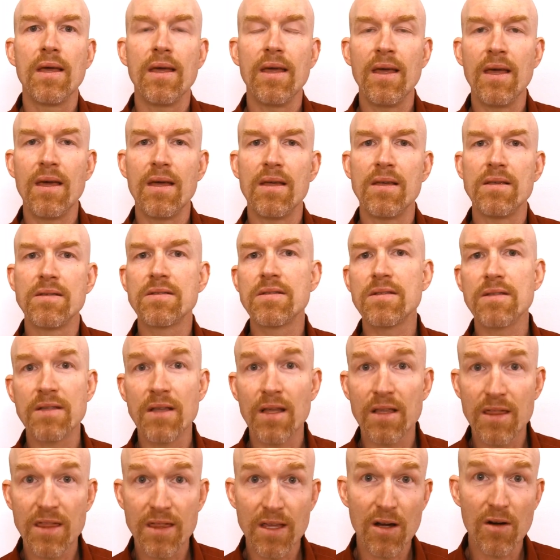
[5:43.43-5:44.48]
is
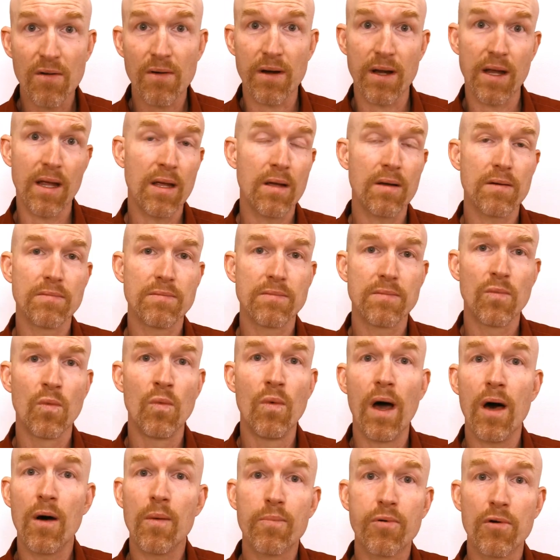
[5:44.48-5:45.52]
the theory,
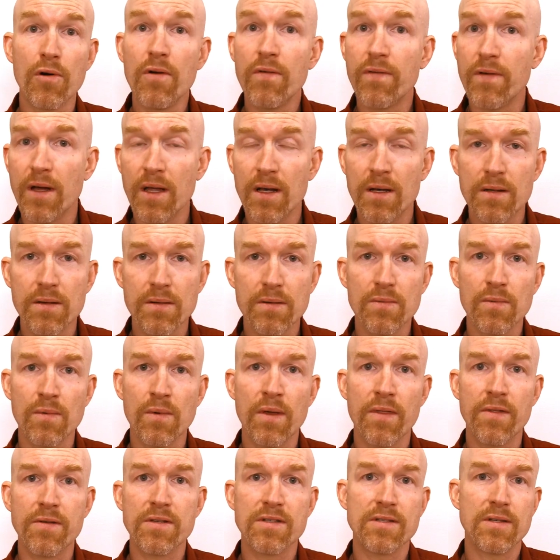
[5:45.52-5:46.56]
well proven
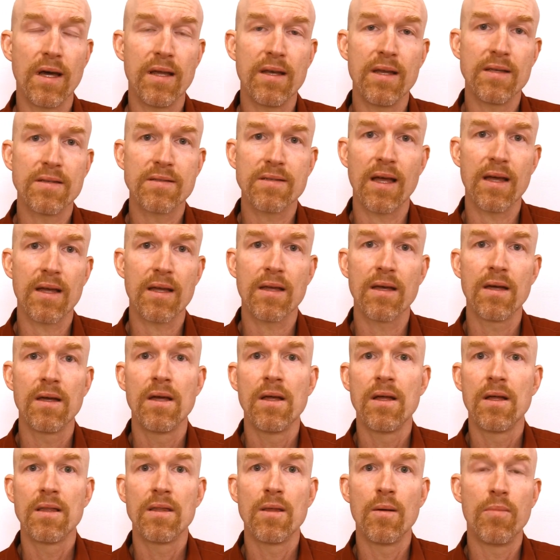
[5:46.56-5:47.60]
with studies like
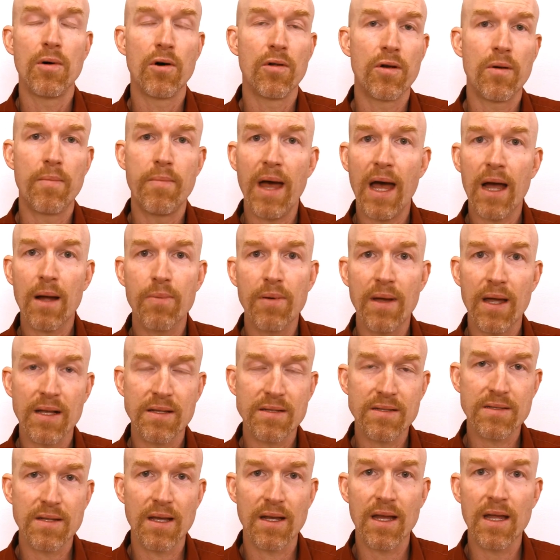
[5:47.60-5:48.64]
the Boulder back pain
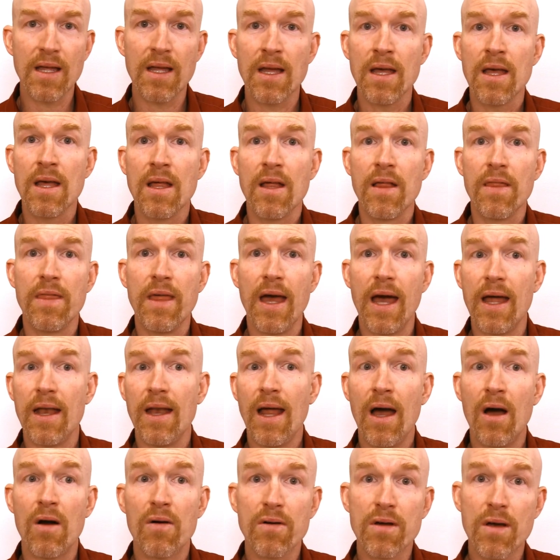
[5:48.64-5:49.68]
study, that
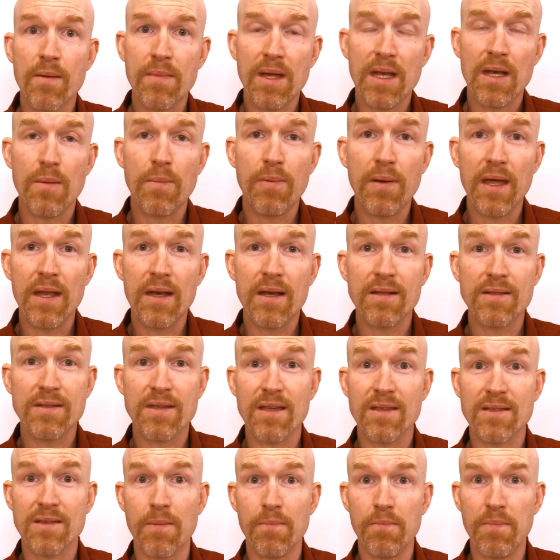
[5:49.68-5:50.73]
outcome independence
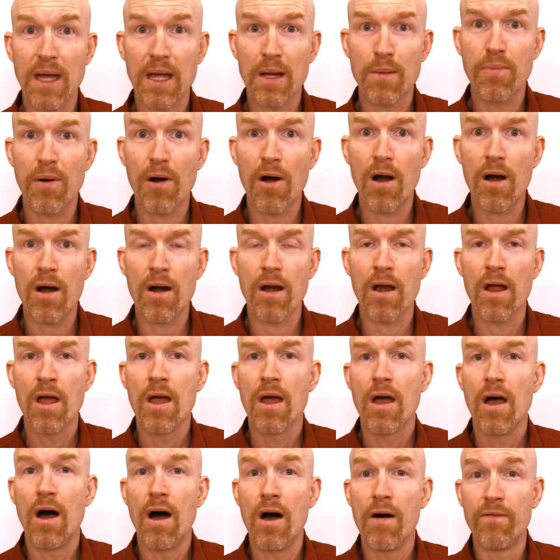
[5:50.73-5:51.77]
is a big part
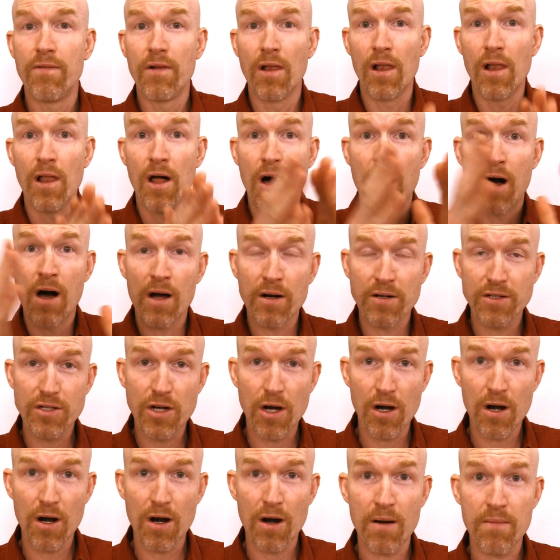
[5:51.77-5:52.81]
of
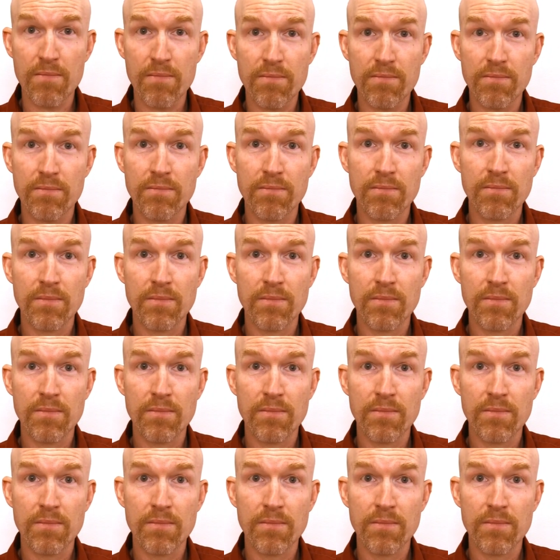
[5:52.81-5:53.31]
long-term